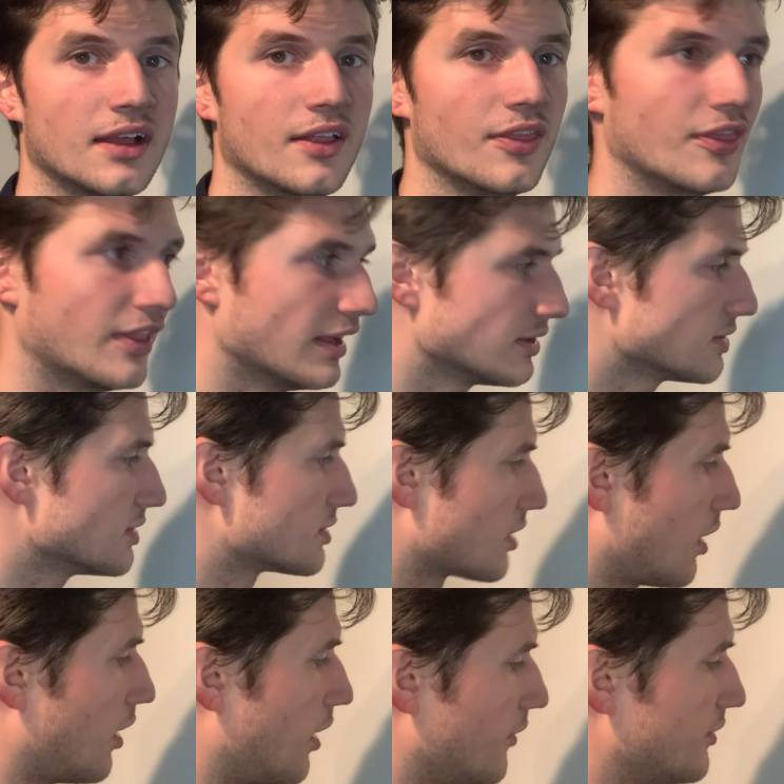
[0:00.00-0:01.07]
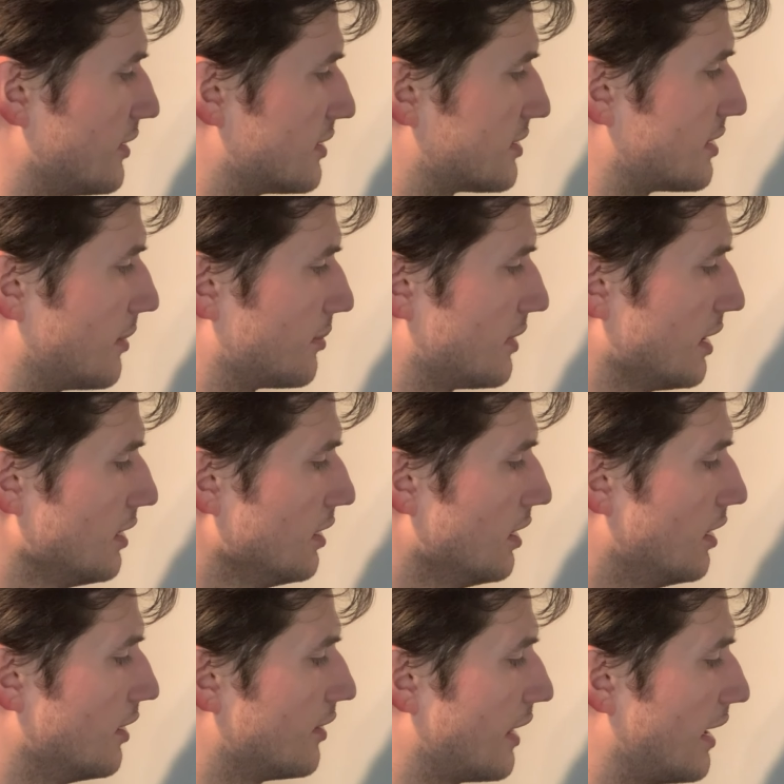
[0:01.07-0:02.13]
This is often something
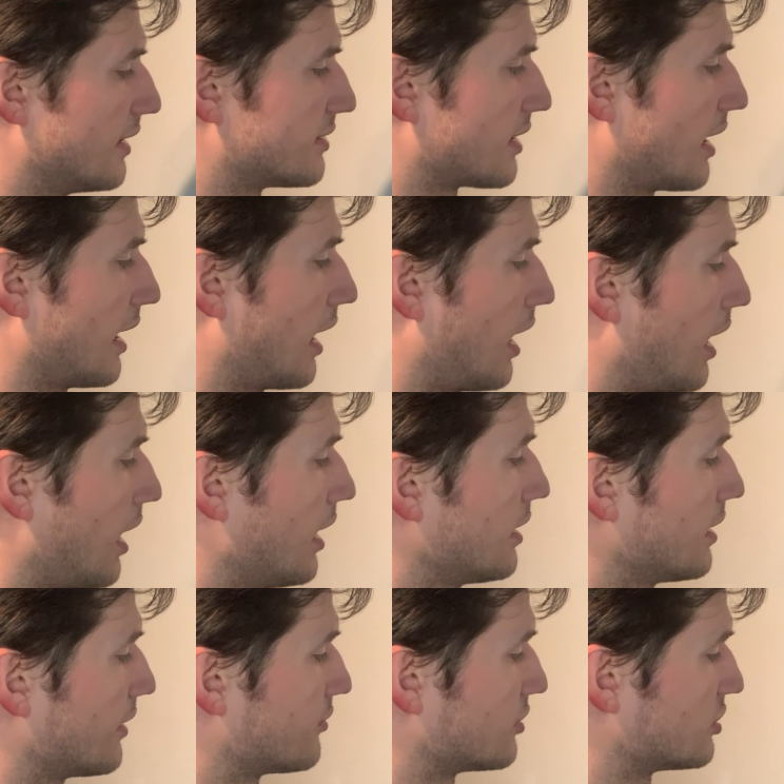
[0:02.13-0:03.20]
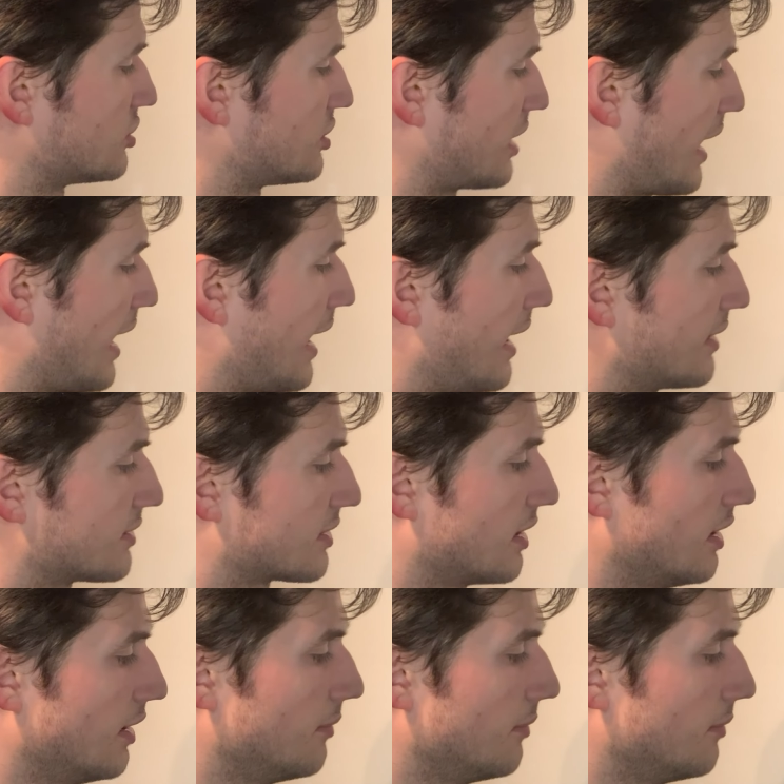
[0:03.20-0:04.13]
that is a high leverage task,